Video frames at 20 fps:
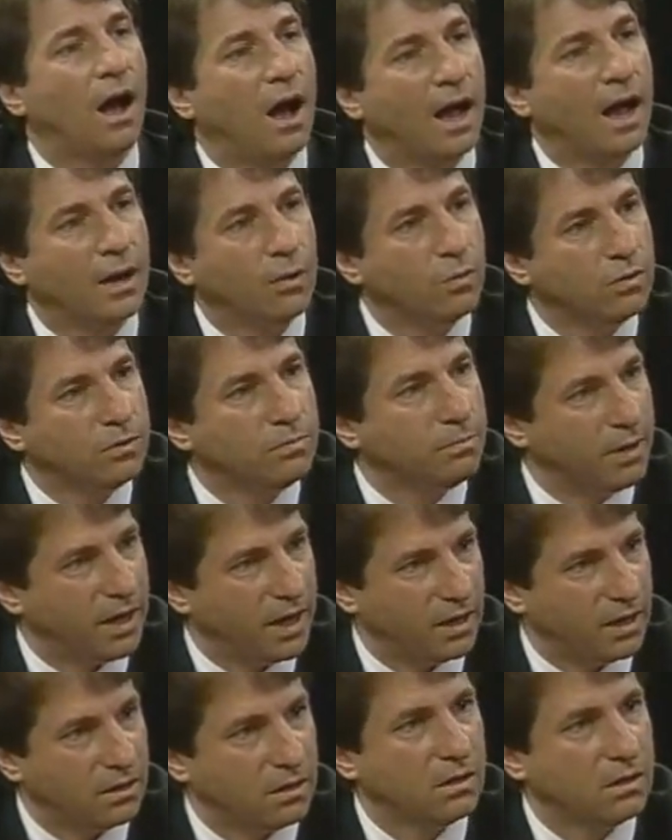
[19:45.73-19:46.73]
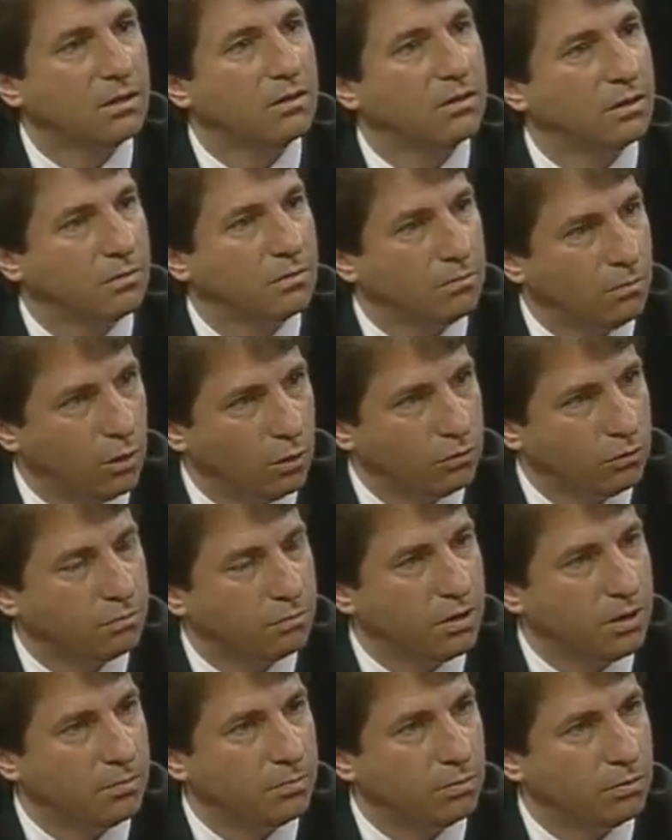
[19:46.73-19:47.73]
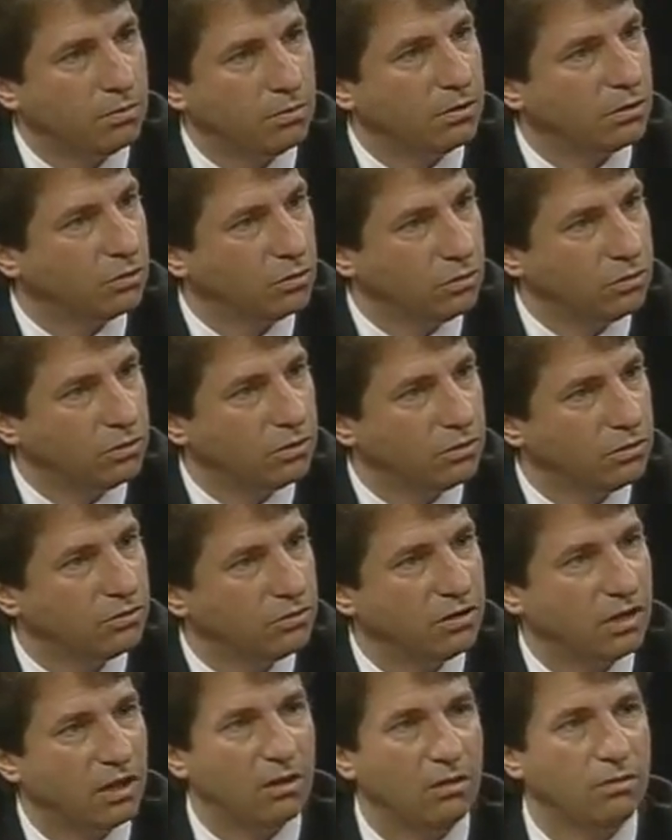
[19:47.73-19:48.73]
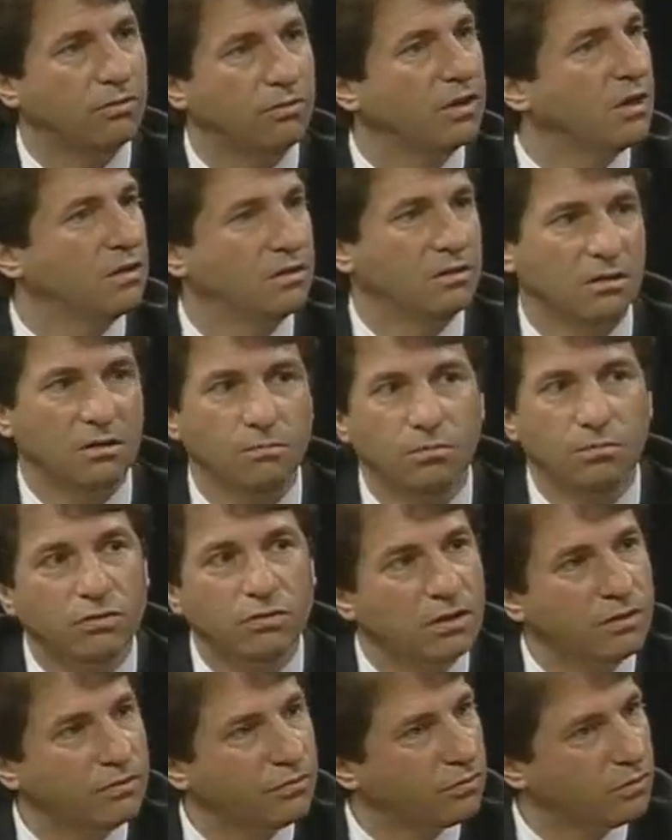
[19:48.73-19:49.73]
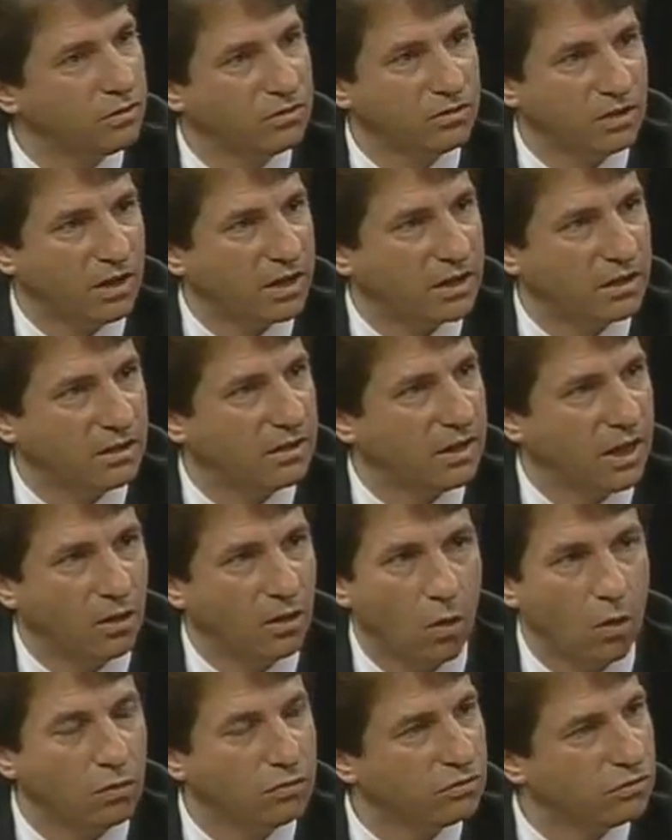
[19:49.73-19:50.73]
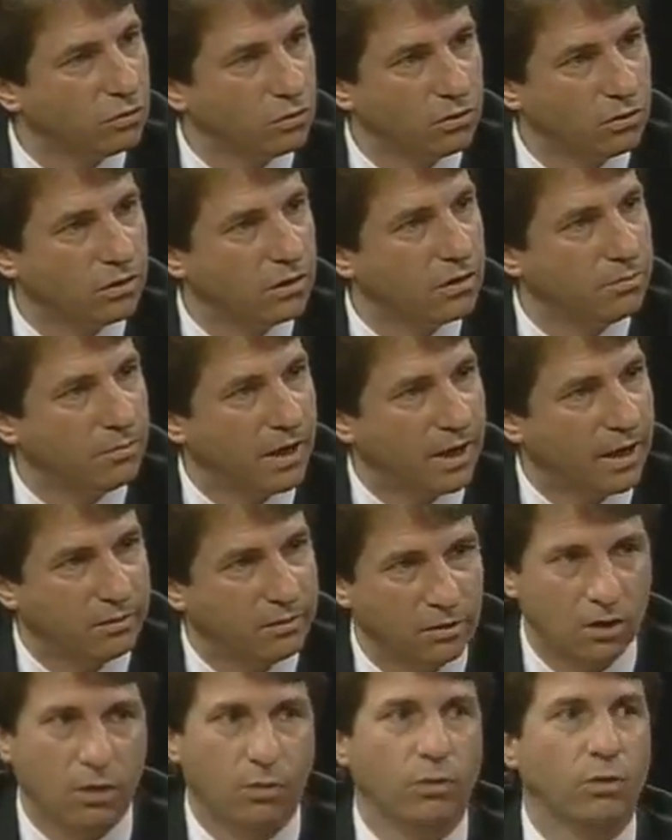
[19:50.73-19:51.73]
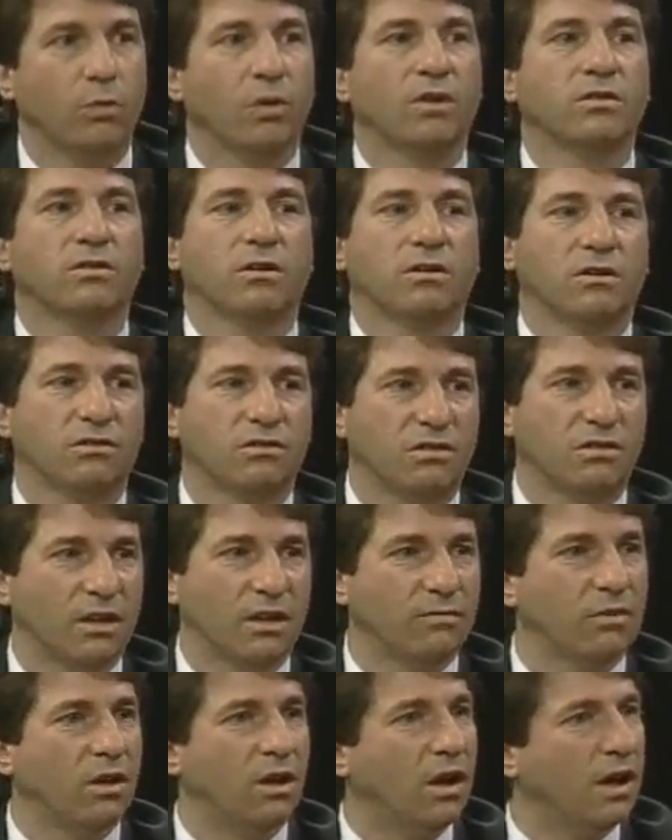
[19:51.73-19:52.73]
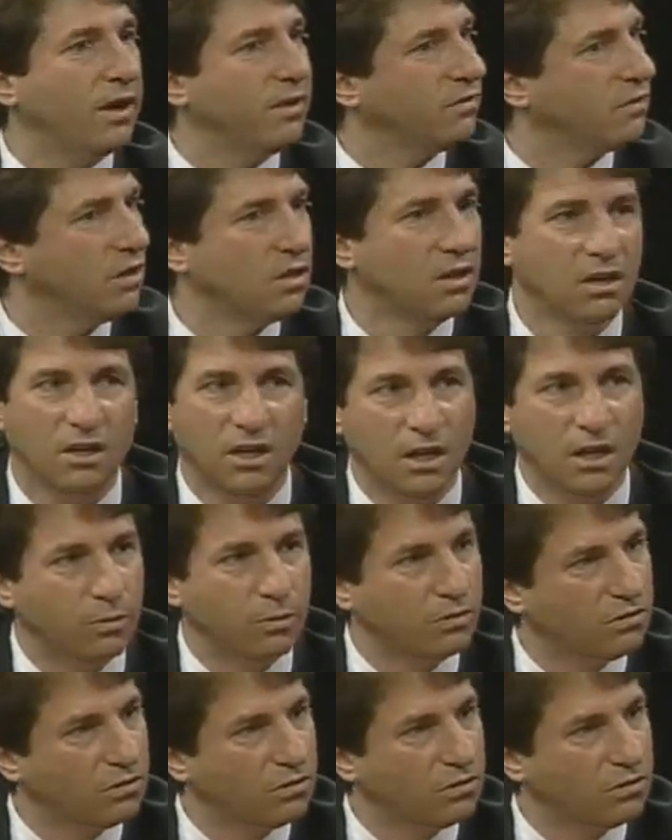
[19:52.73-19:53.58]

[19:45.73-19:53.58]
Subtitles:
I would bet that most people, including yourself, didn't believe for a second that whole story about, we went there to save lives. He